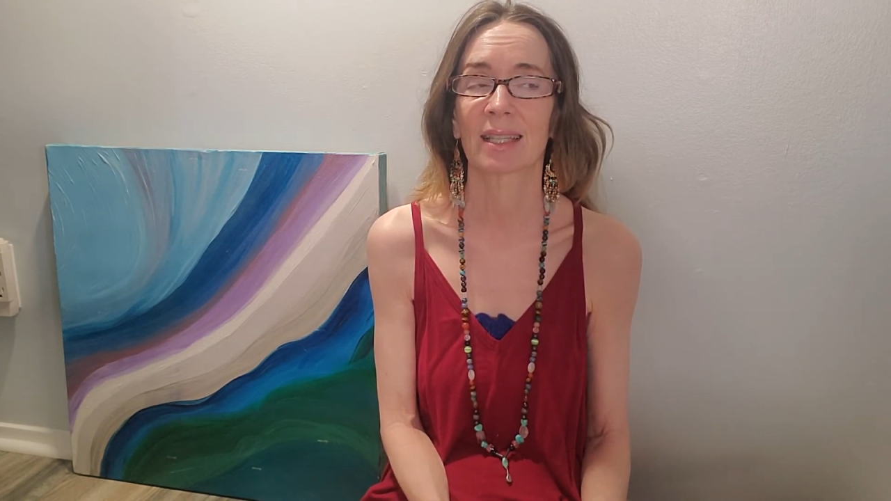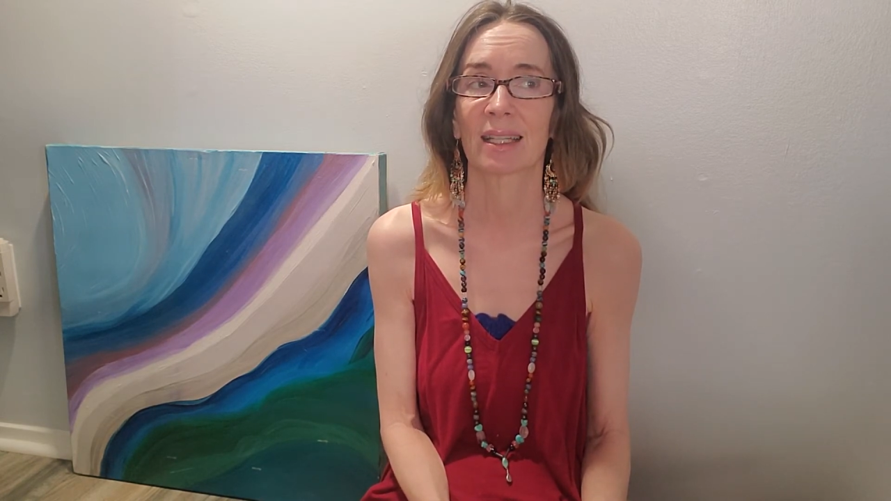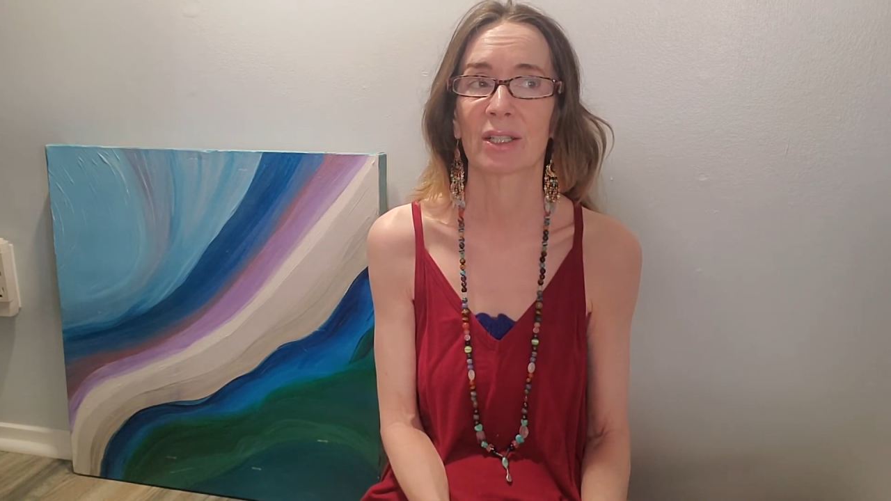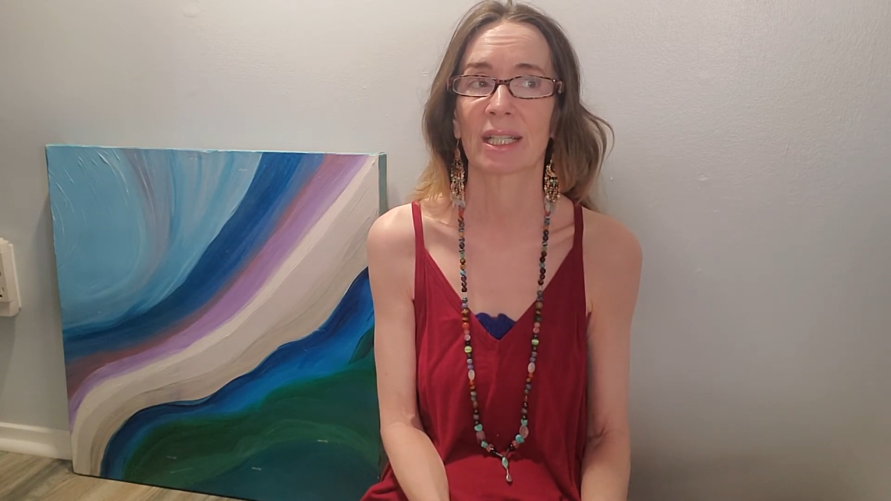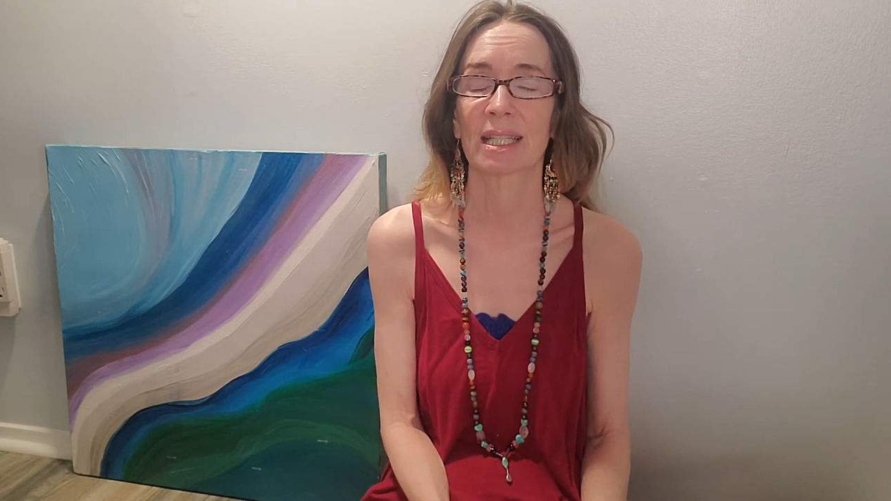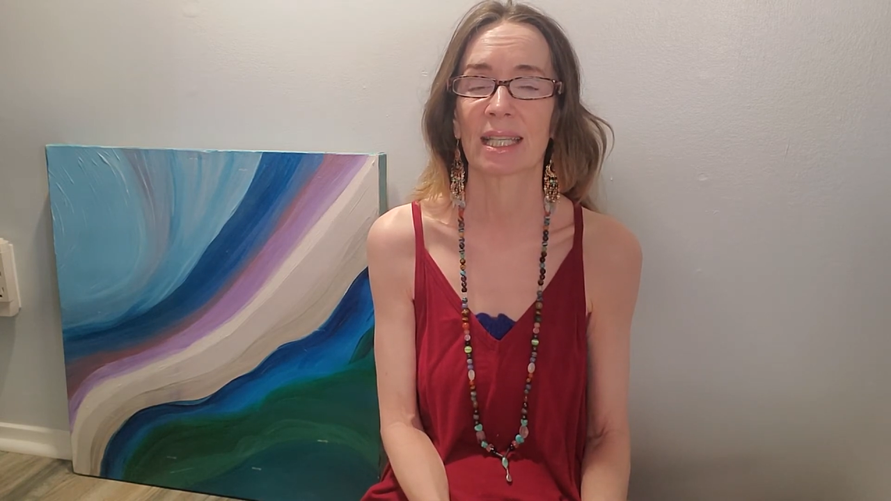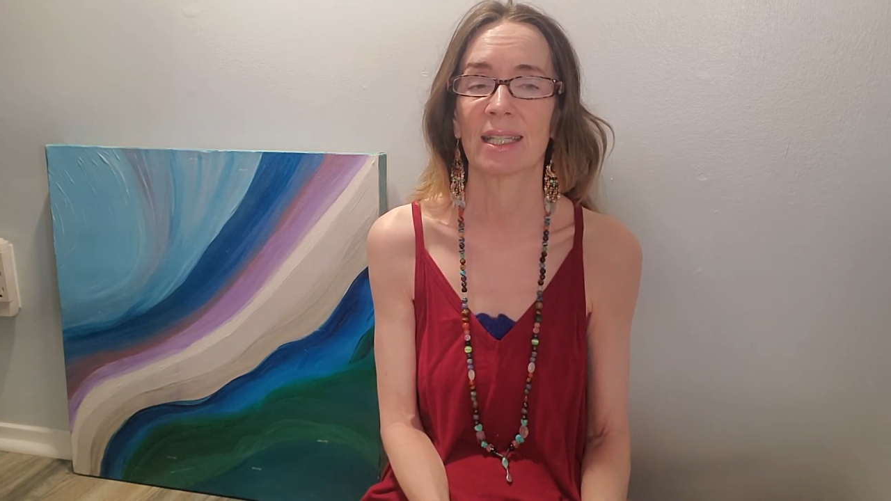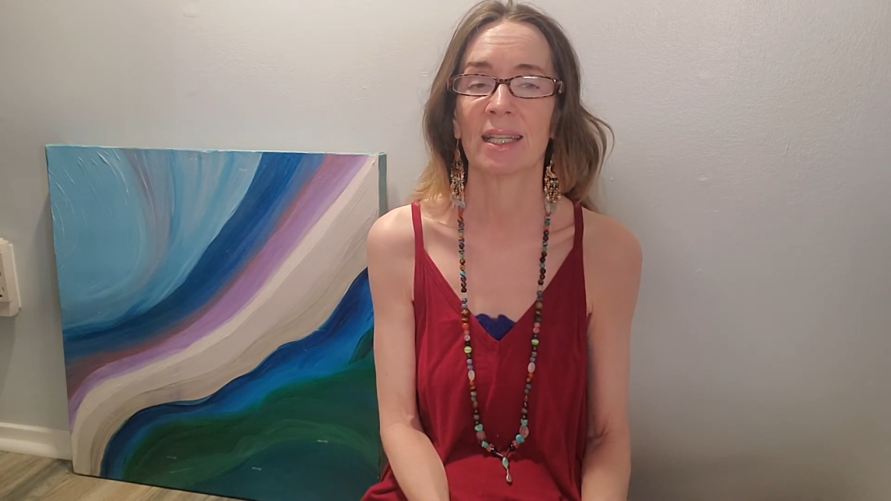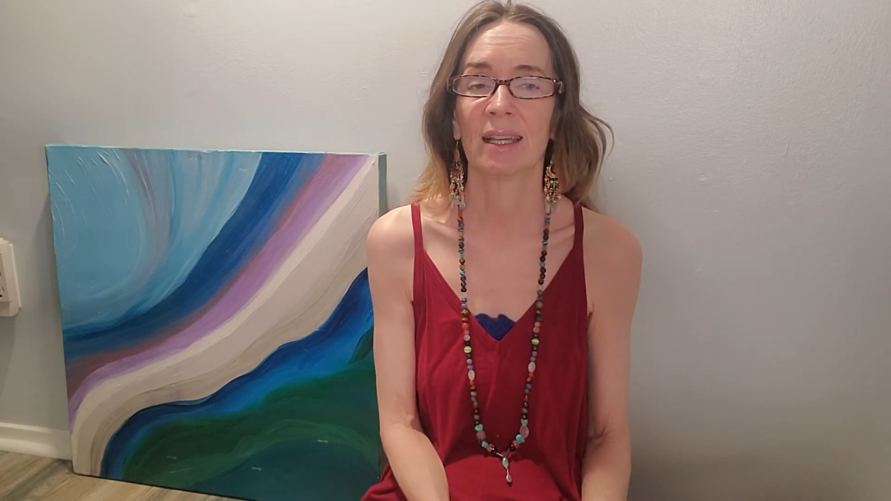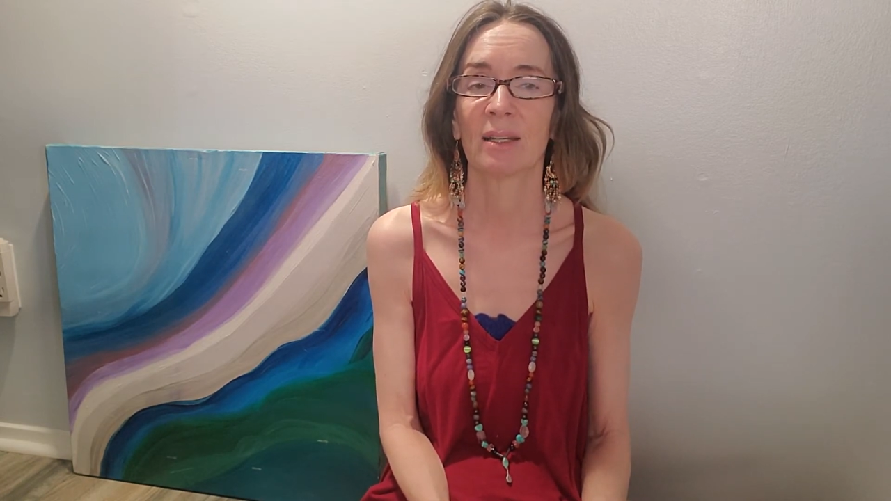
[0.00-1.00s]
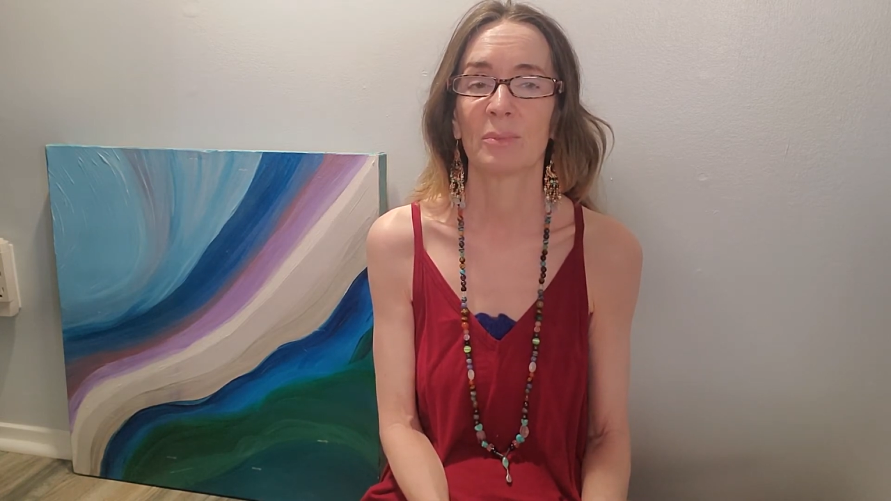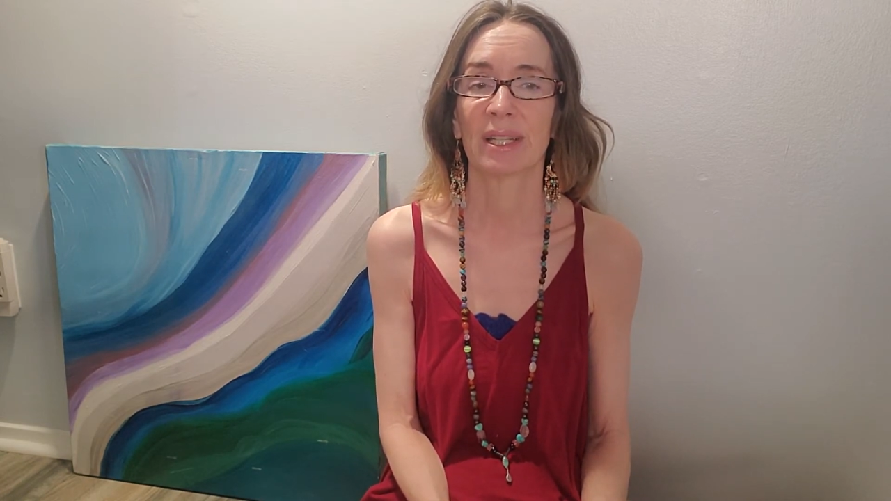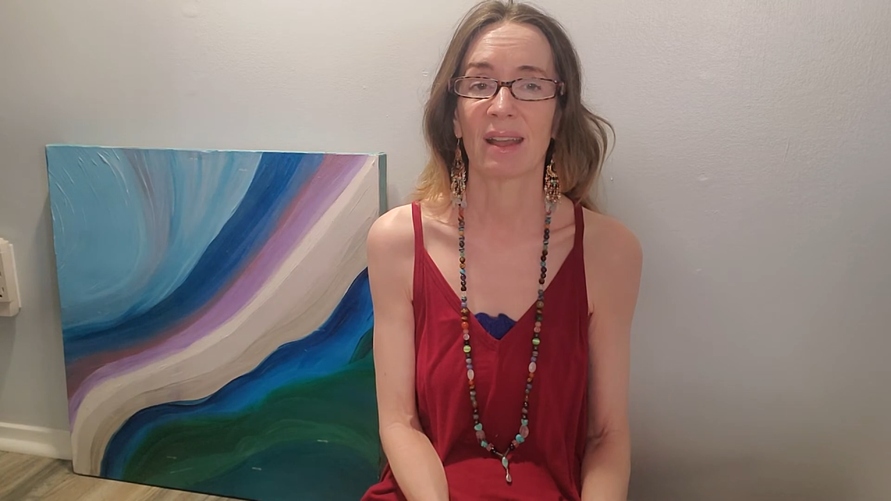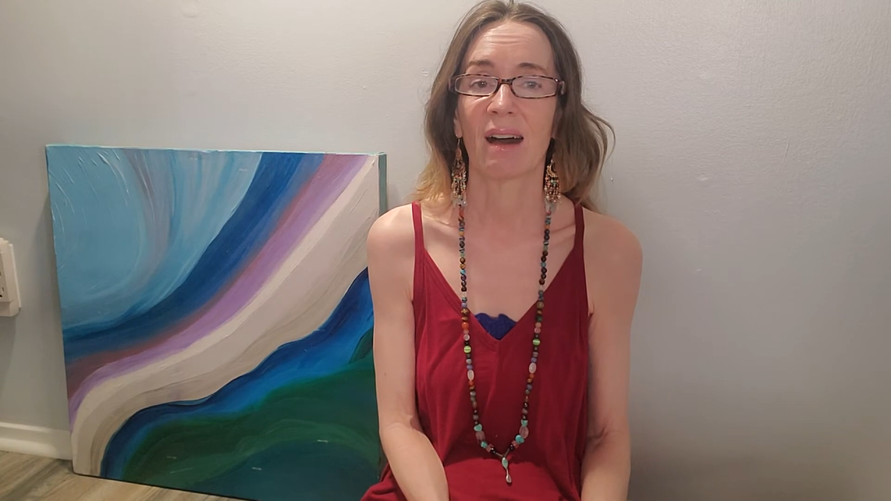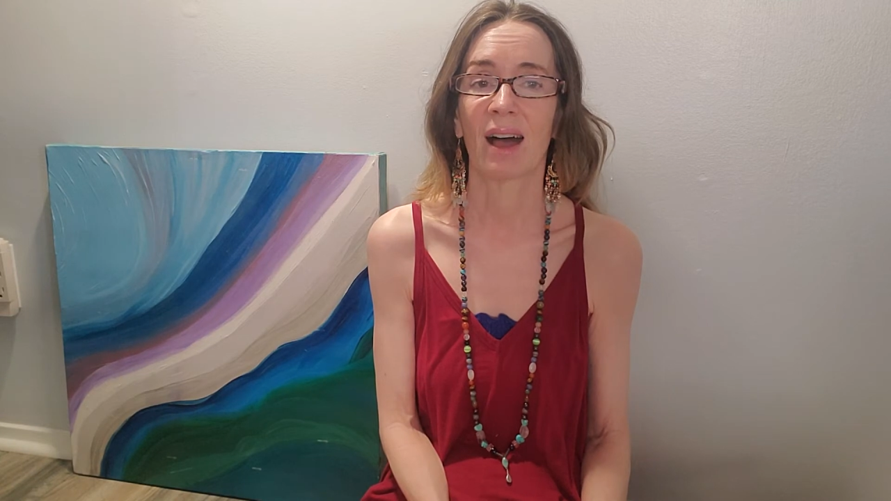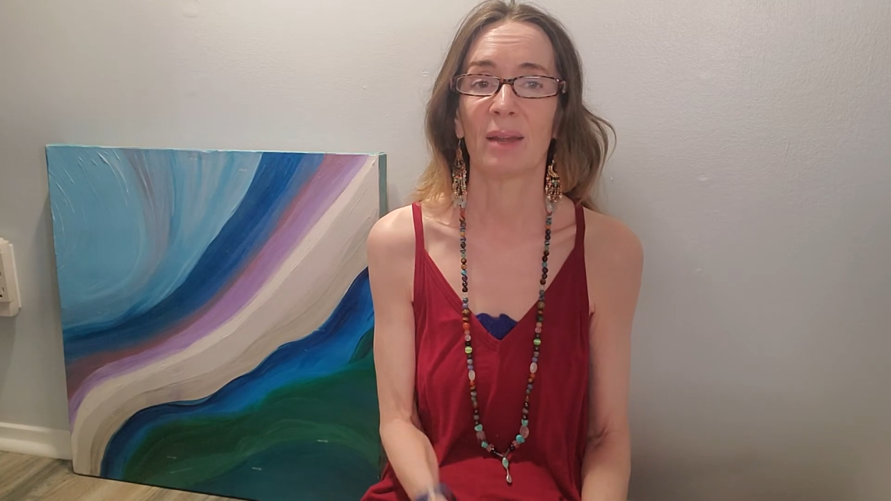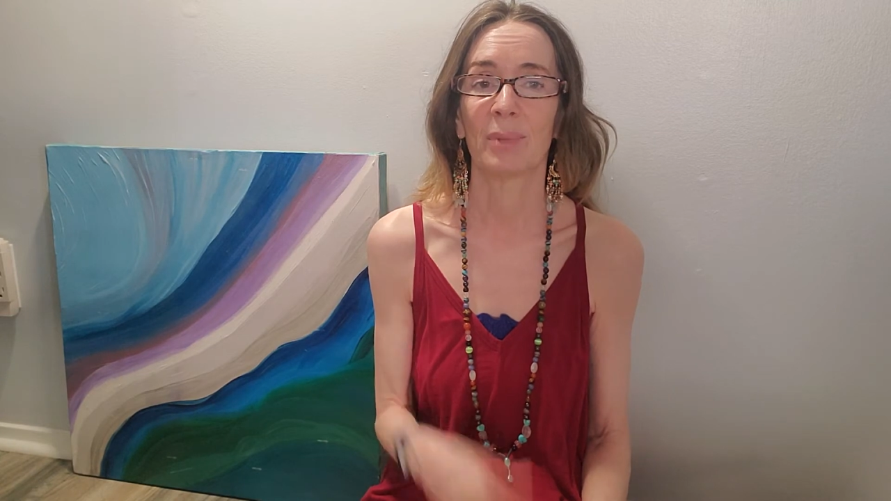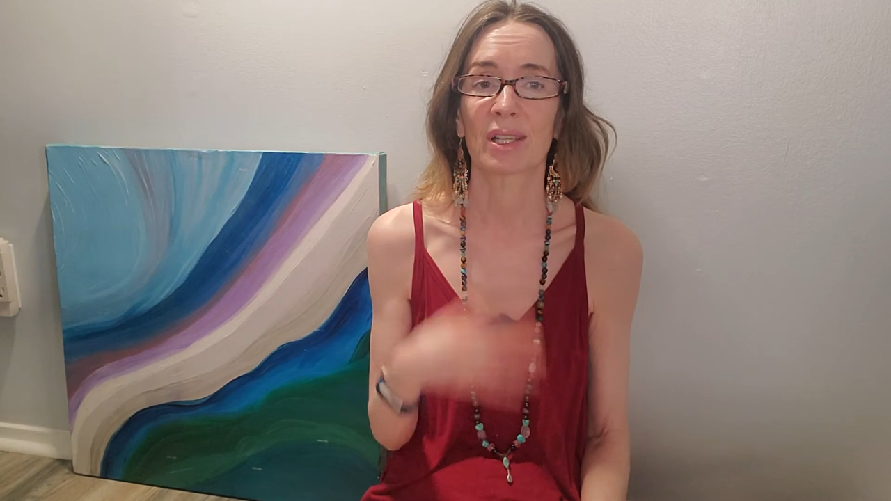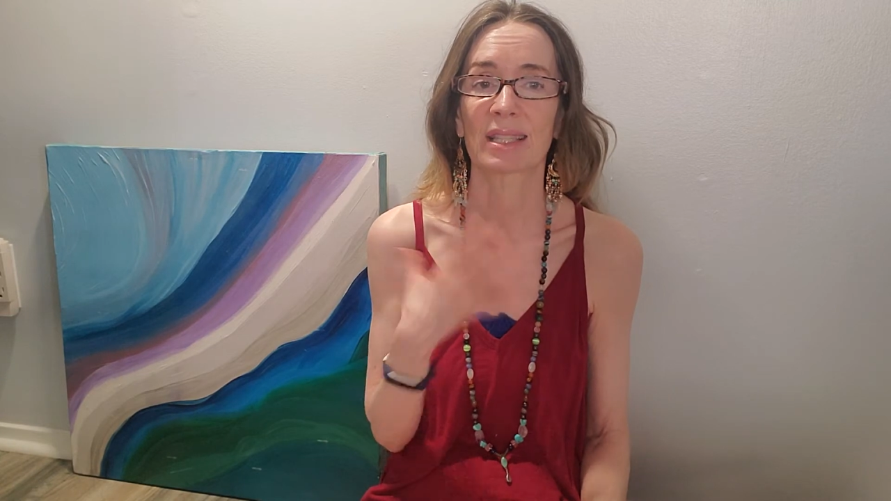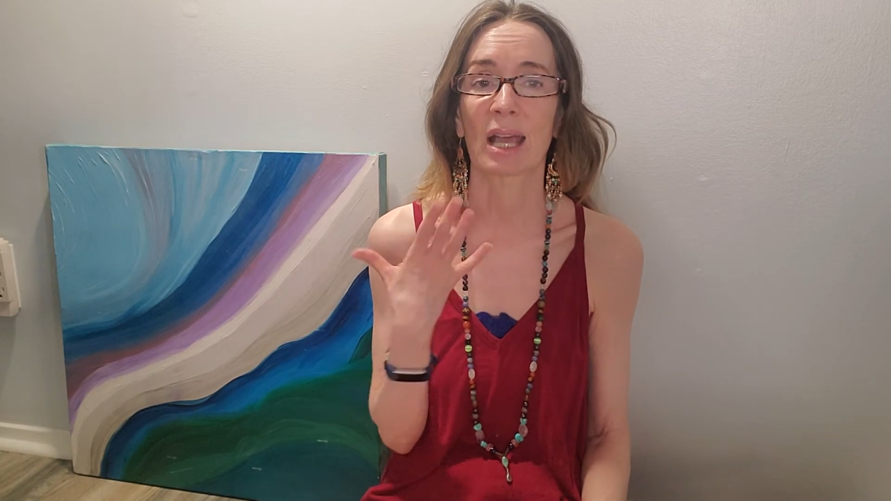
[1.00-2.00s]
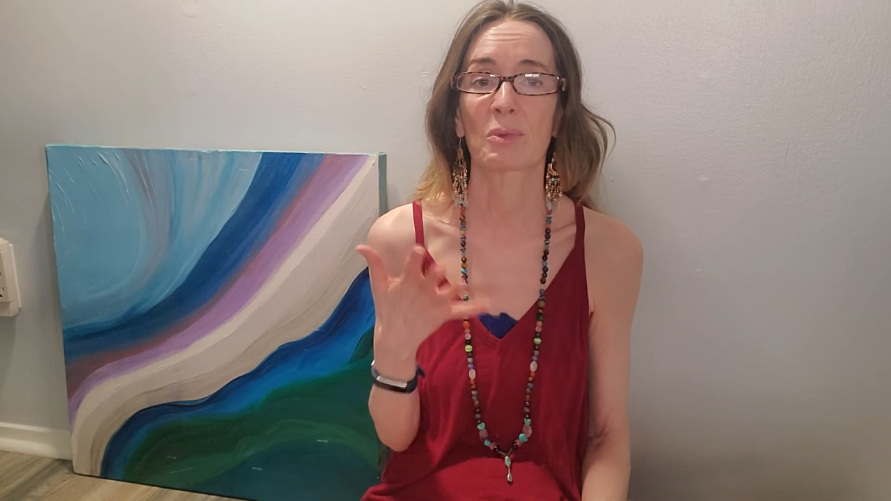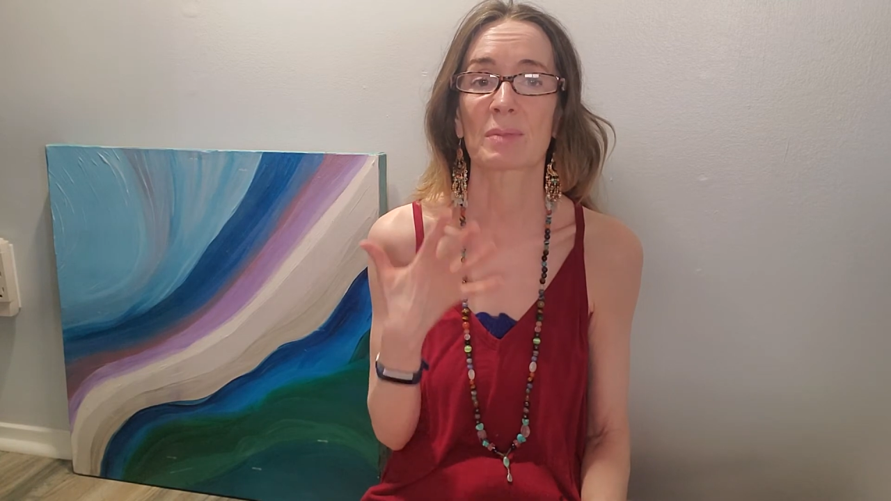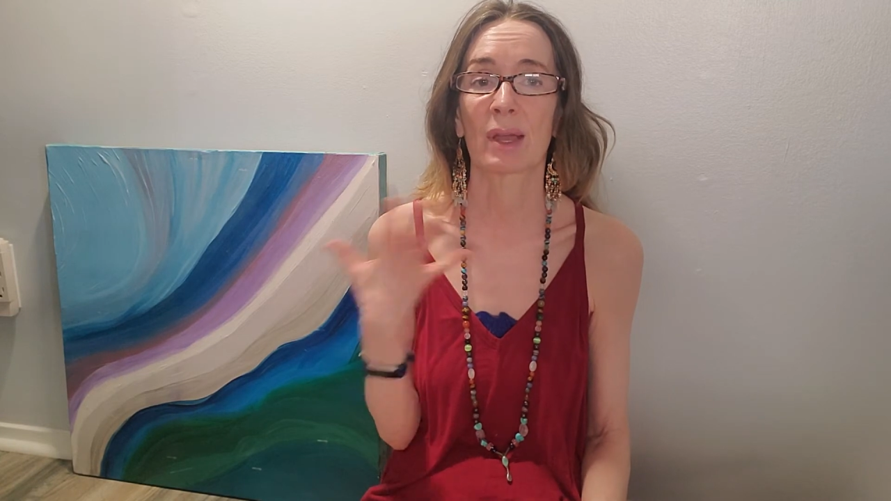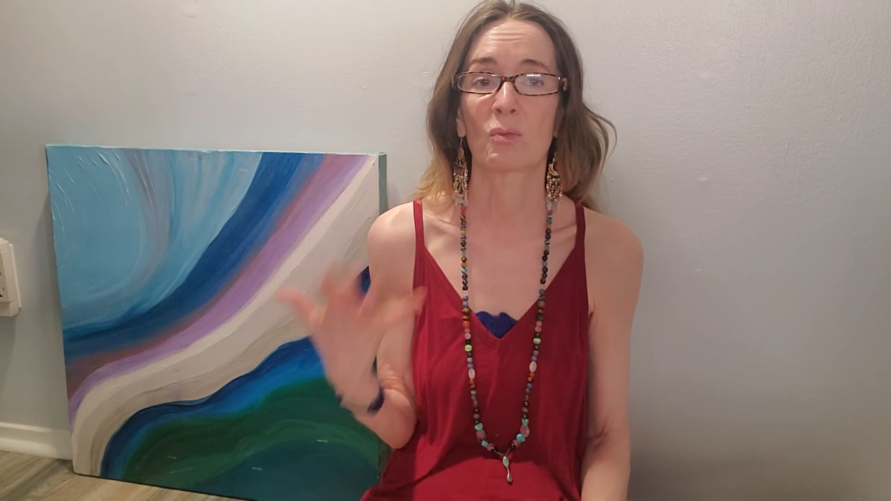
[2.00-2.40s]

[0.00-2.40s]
kind of crazy, but not because that was my